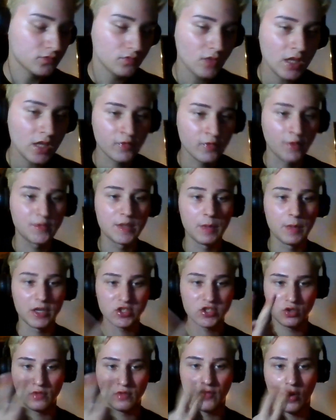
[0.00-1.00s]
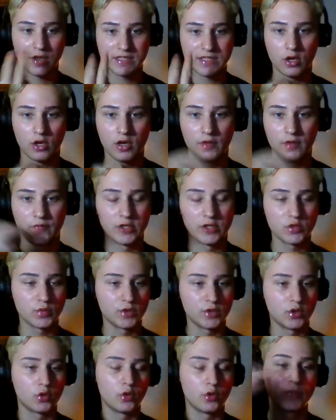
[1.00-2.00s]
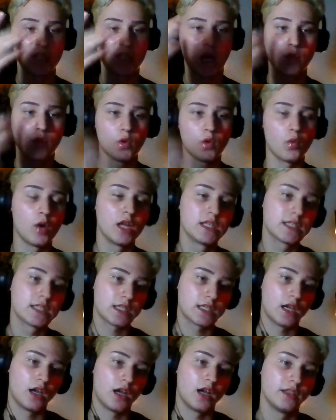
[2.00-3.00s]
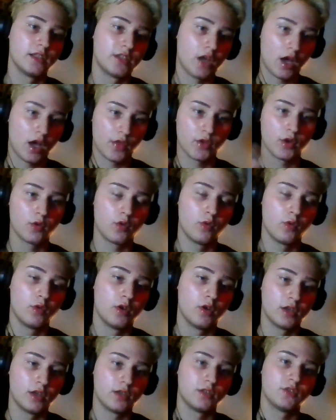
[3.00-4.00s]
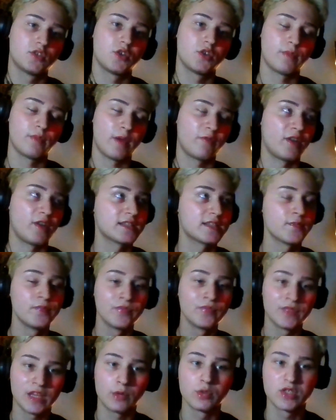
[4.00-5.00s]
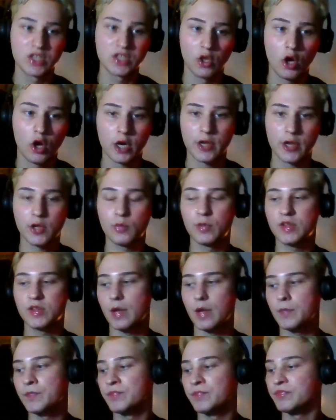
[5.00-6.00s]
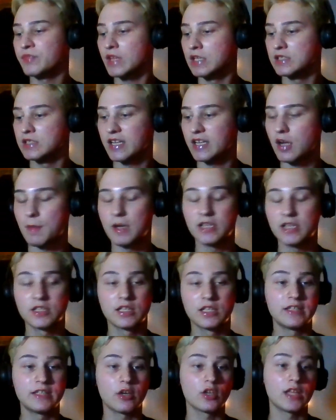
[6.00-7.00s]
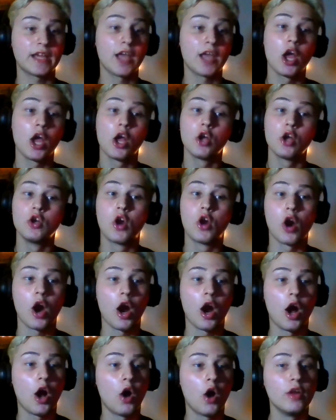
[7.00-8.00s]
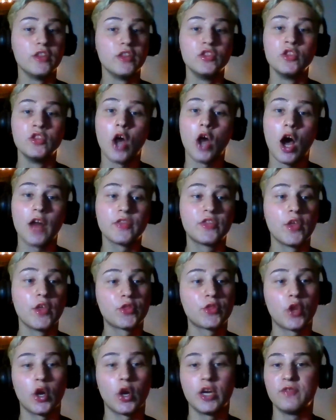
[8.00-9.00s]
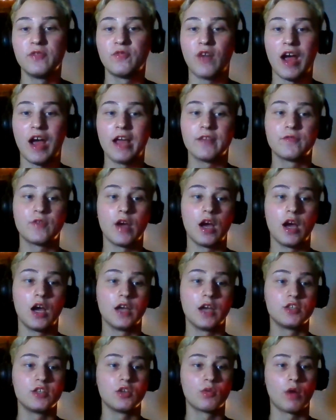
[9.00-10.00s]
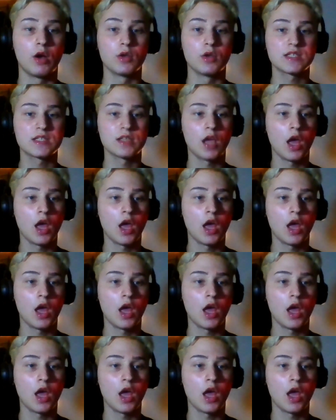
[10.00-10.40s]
$50. 2 of us are finished with the group. The other ones, the other 2 of my friends, they were still arguing with them. They come out, they were like, girl, not the 35 euros.